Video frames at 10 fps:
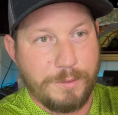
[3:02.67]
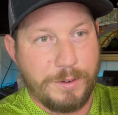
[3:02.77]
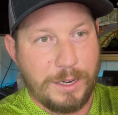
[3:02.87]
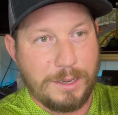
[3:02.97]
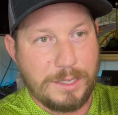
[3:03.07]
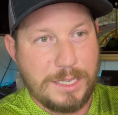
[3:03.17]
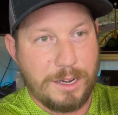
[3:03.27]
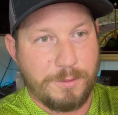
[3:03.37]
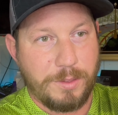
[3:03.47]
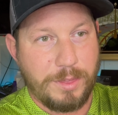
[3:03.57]
I figured out the
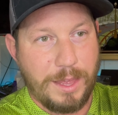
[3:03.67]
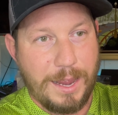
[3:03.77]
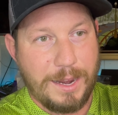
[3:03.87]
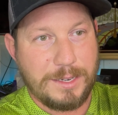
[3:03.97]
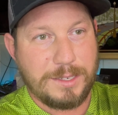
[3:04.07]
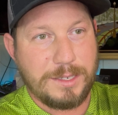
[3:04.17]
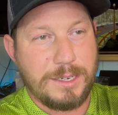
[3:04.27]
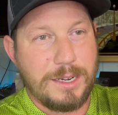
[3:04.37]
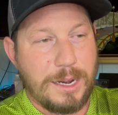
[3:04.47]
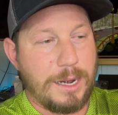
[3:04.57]
setting for that.
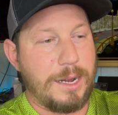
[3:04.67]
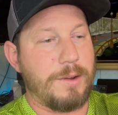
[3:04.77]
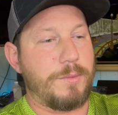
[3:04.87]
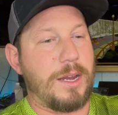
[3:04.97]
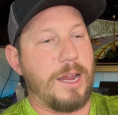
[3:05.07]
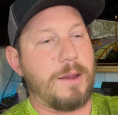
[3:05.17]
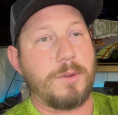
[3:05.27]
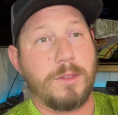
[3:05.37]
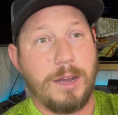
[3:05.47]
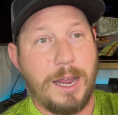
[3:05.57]
And then we
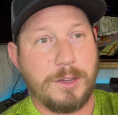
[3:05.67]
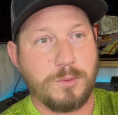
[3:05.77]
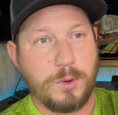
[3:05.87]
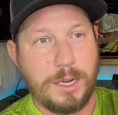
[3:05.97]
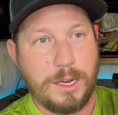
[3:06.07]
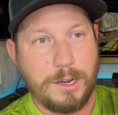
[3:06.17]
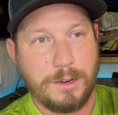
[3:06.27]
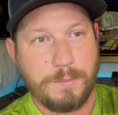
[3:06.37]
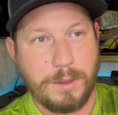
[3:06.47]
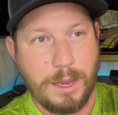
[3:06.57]
came to the last one
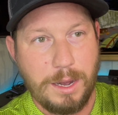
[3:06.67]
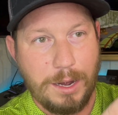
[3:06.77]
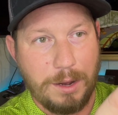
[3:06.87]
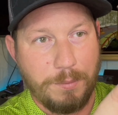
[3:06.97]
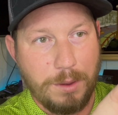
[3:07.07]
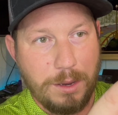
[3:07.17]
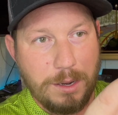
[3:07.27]
here, and